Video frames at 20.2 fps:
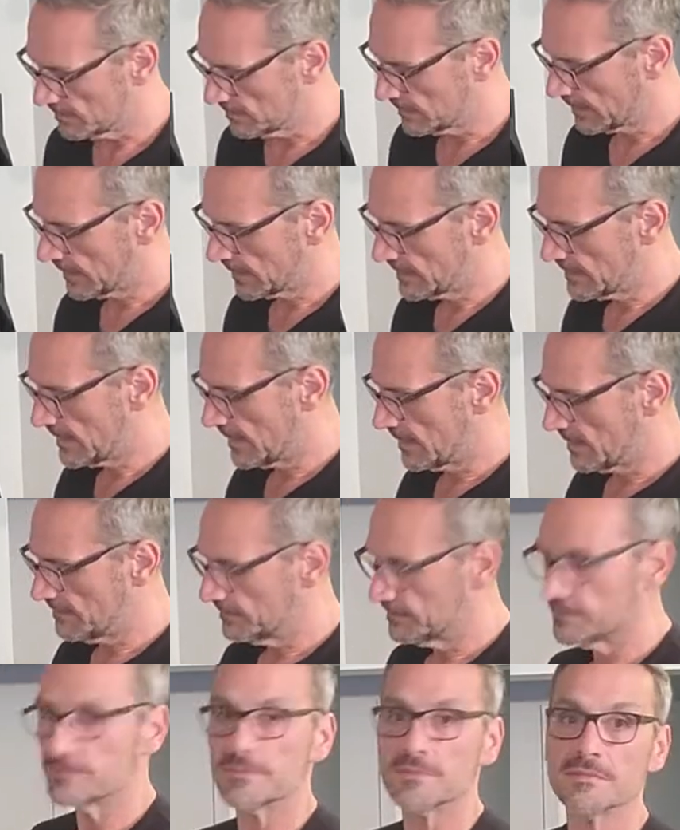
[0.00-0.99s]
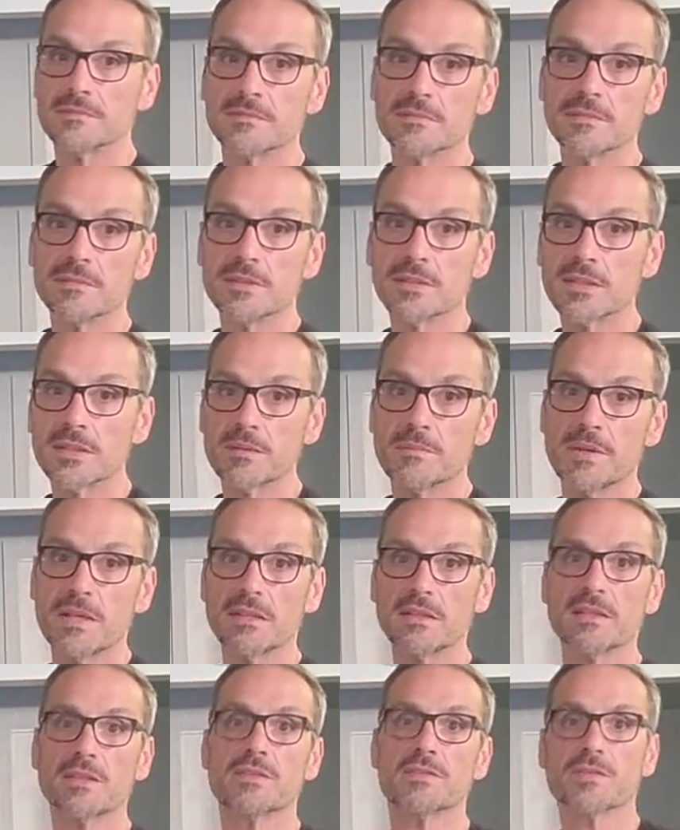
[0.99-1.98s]
Like I said, we're going to
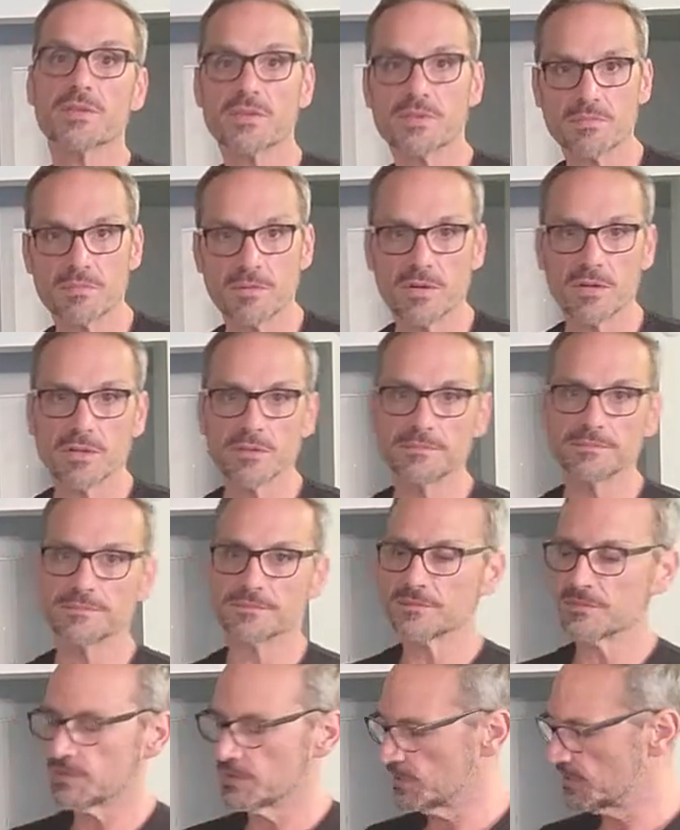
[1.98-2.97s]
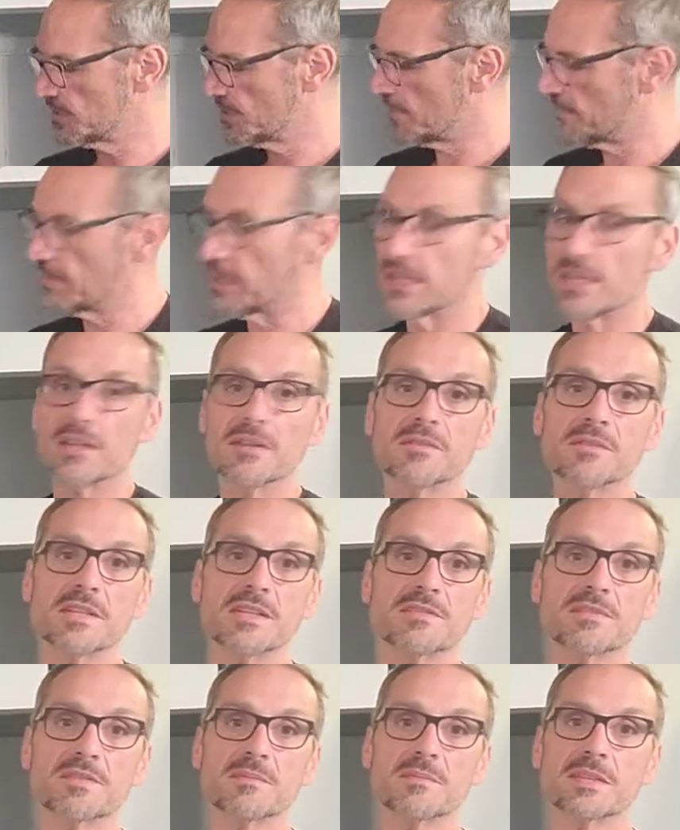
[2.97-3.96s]
make lunch for tomorrow. We're using the bacon
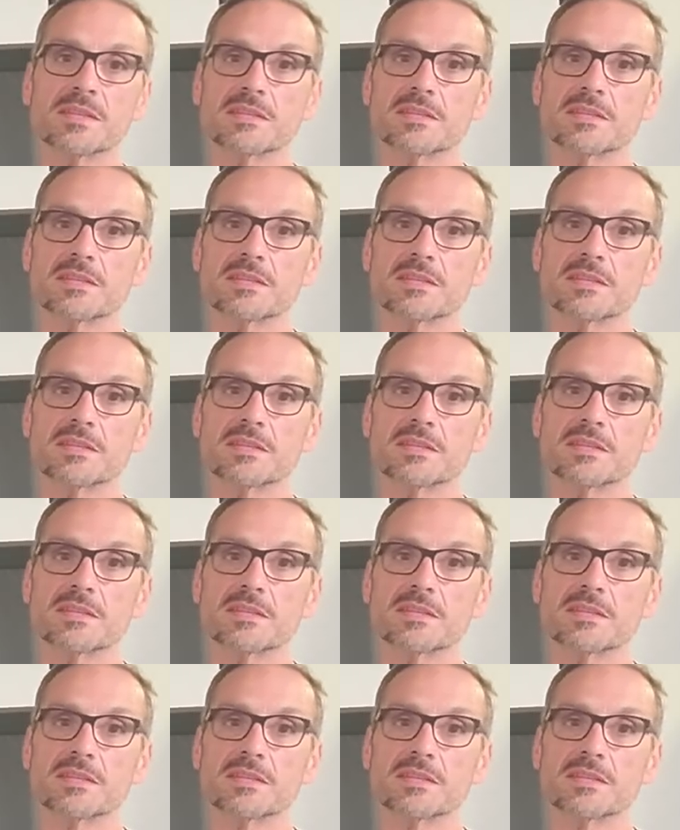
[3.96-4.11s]
grease from the